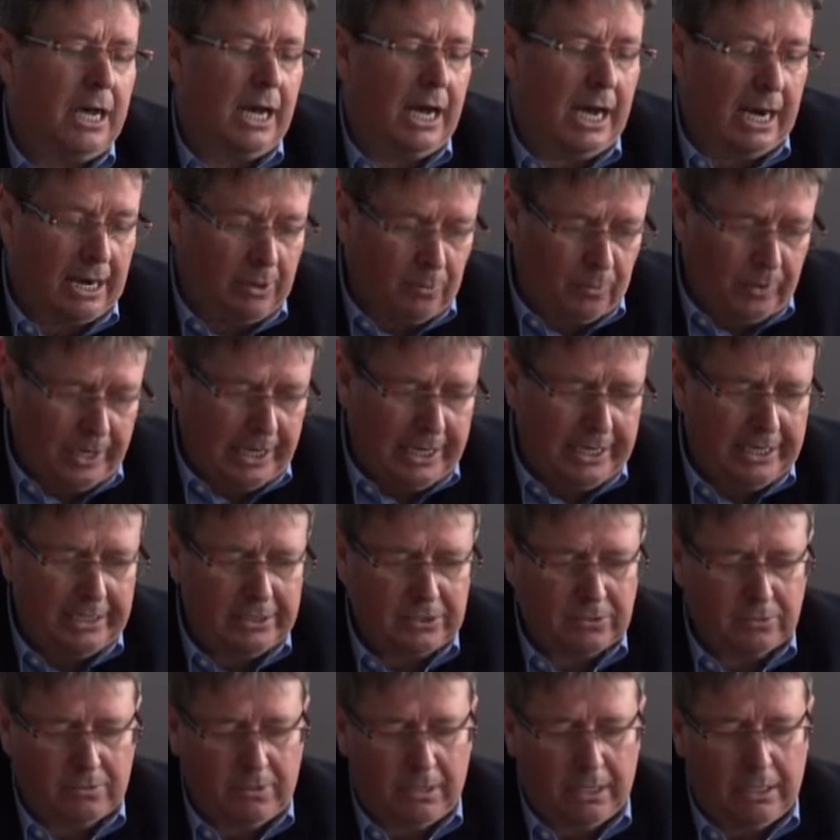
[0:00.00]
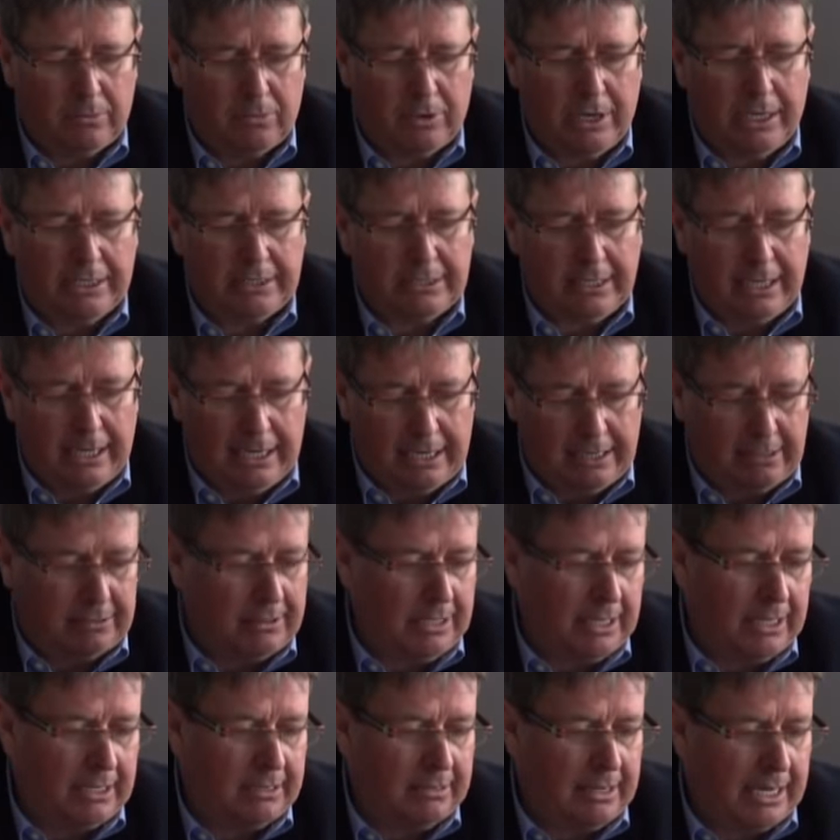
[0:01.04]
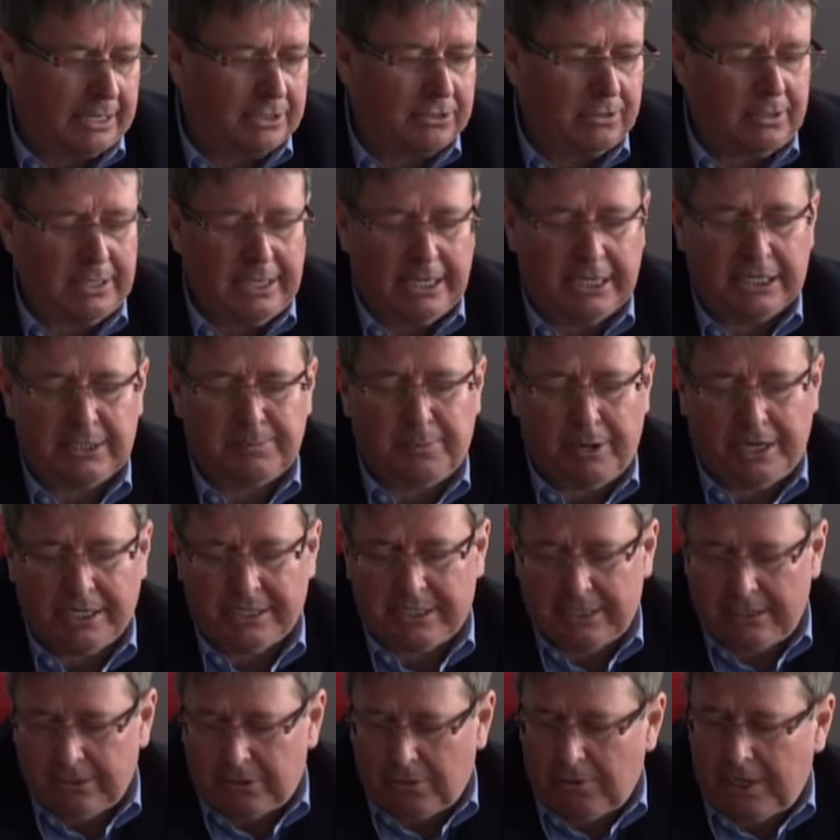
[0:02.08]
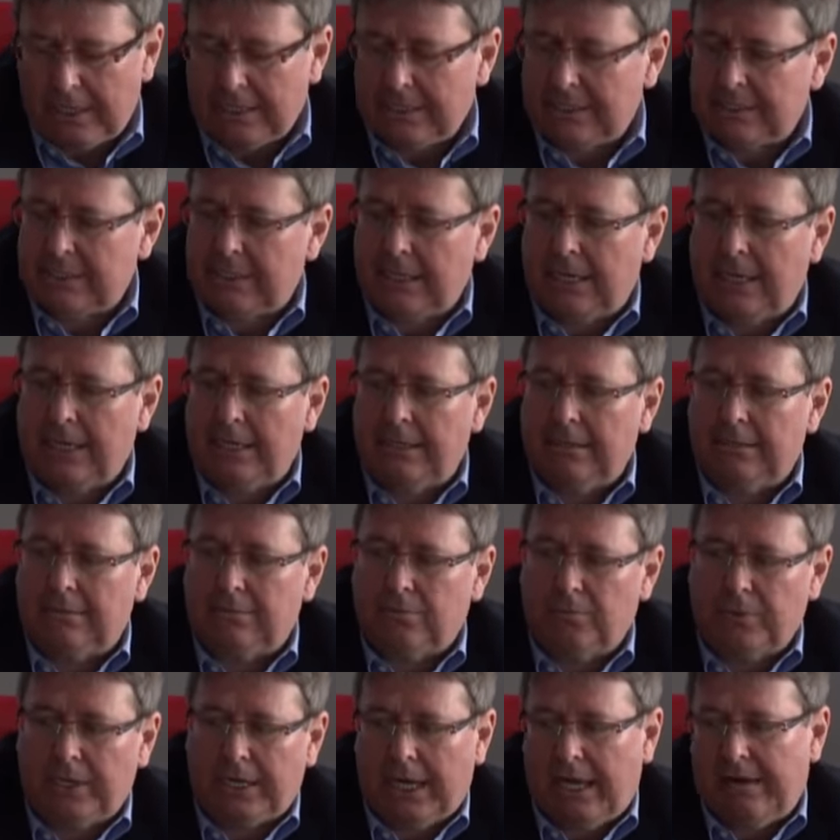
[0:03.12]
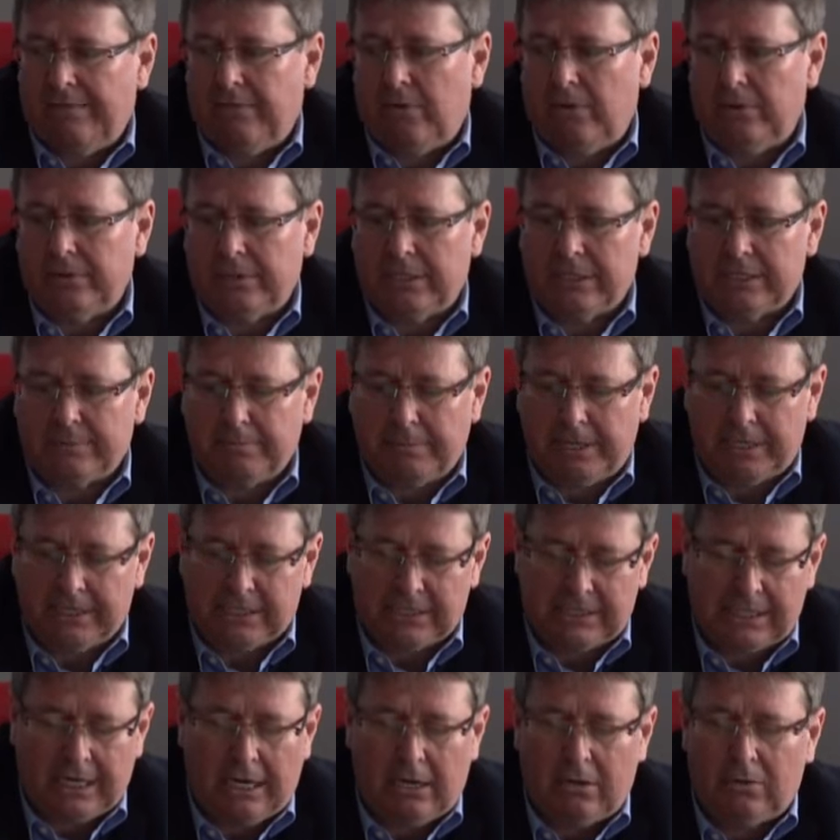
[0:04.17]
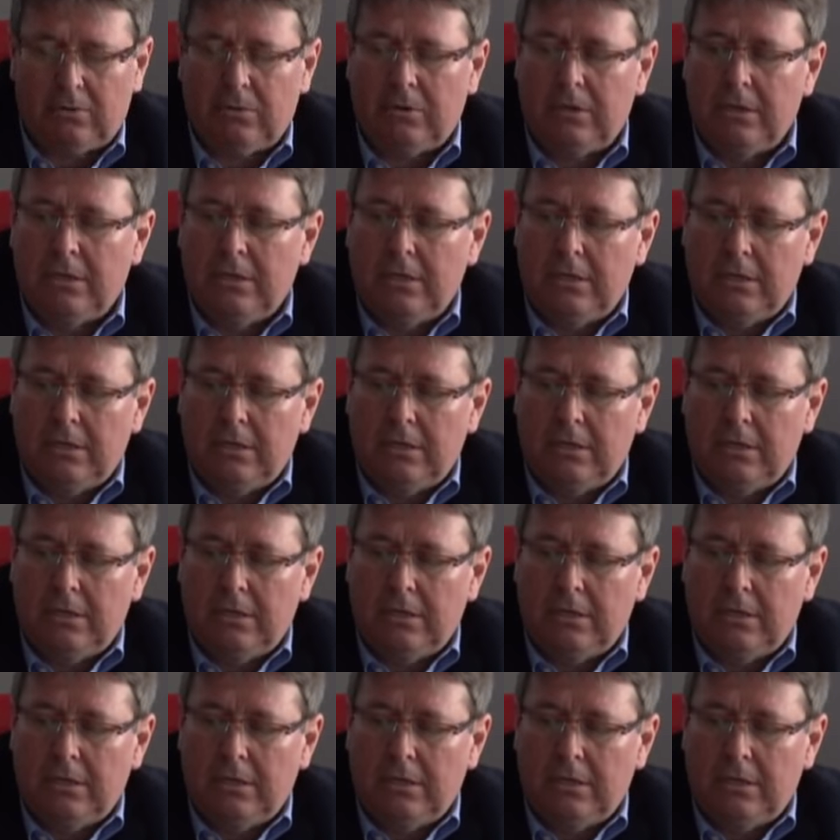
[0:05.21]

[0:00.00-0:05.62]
are willing to collaborate, are actually expressed interest, and we have all these means now